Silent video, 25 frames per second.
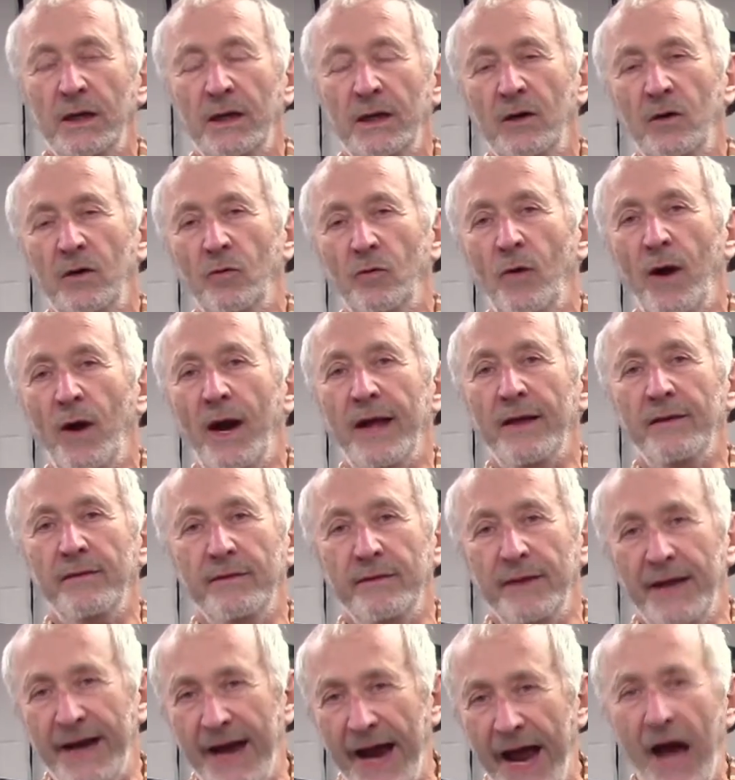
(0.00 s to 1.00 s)
rather
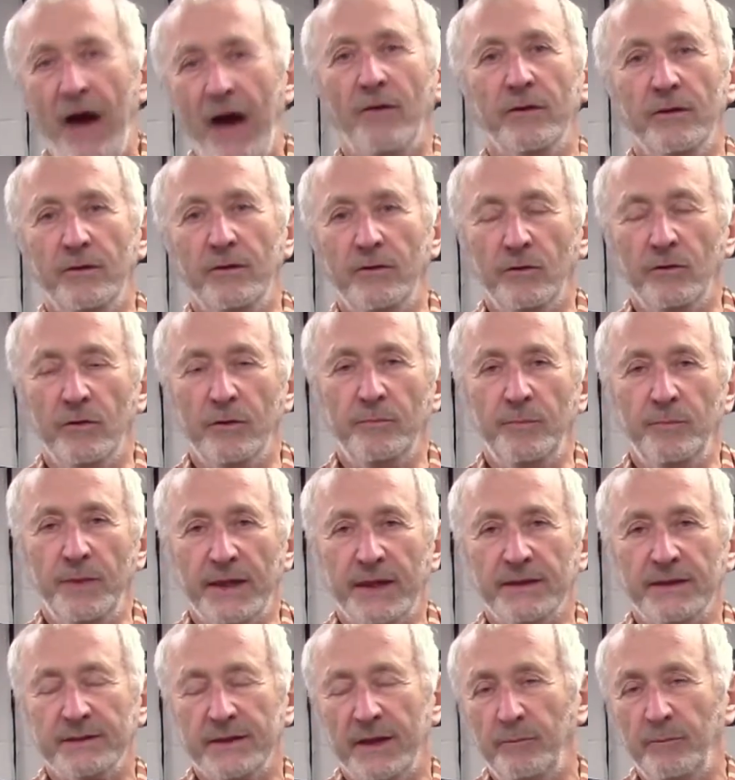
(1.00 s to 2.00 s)
than how to do it,
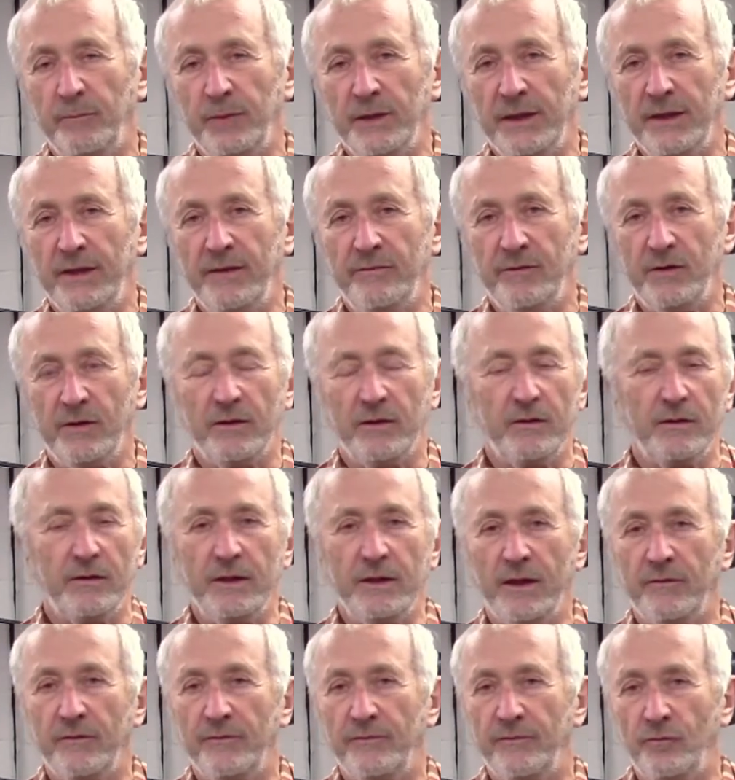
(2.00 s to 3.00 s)
because I believe there are
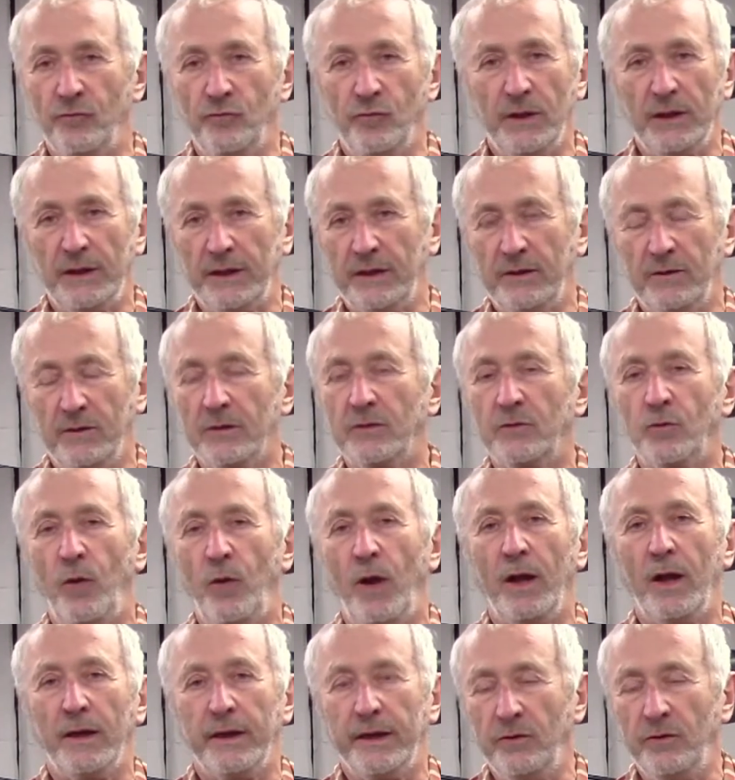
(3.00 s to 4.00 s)
enough really good
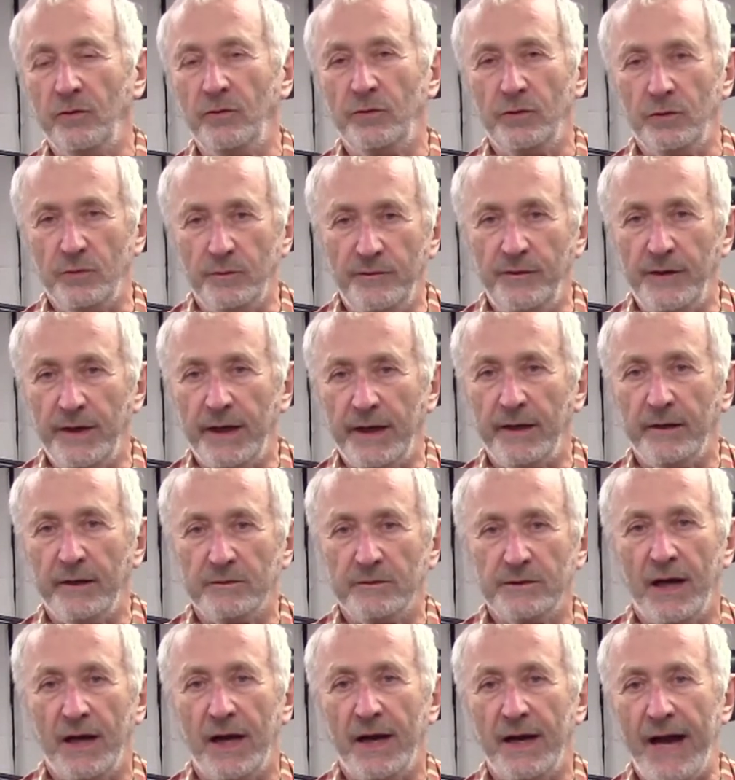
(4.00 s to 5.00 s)
quality YouTube
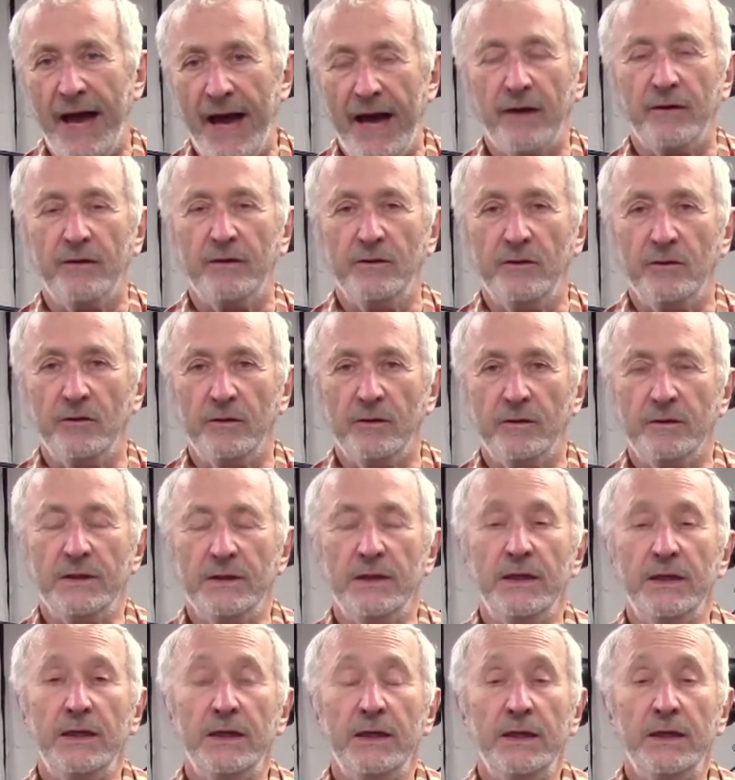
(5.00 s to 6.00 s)
videos on how to do it,
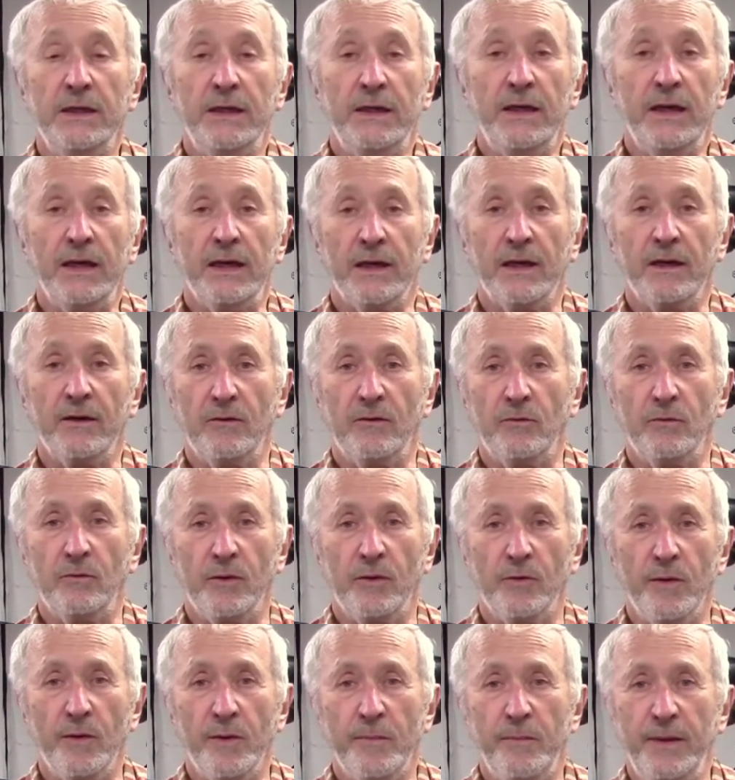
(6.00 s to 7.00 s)
and I don't want
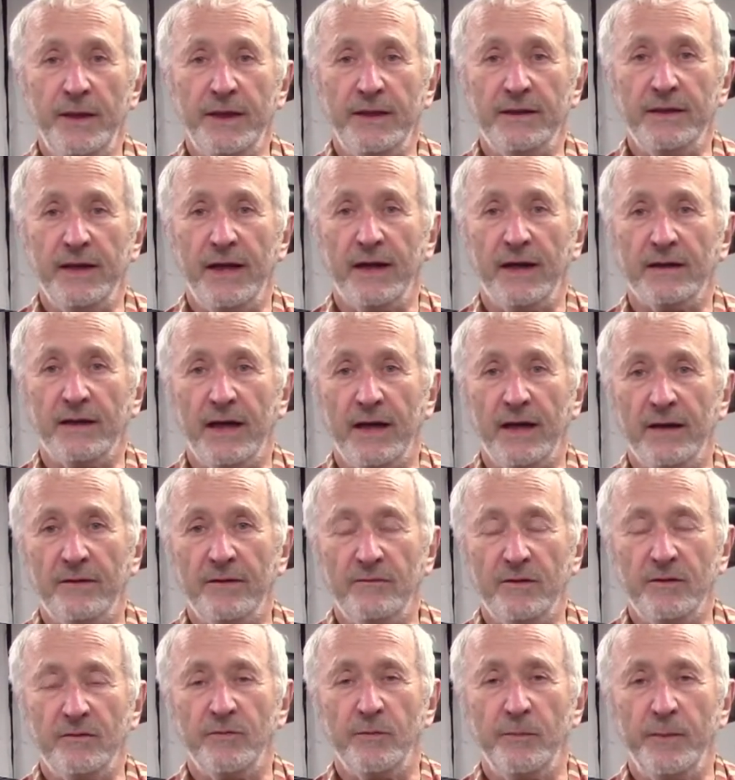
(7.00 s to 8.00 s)
to repeat that kind of
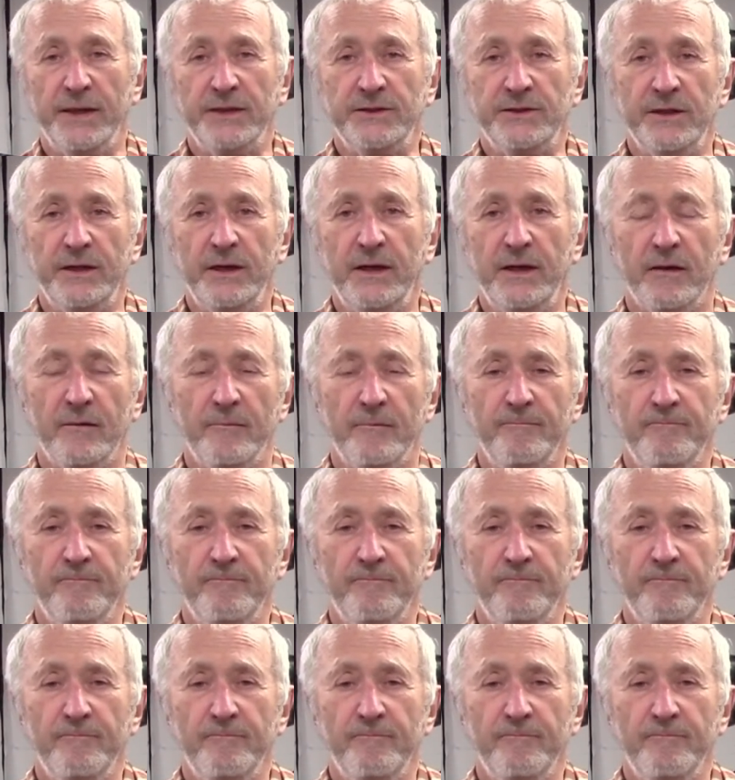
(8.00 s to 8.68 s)
information here.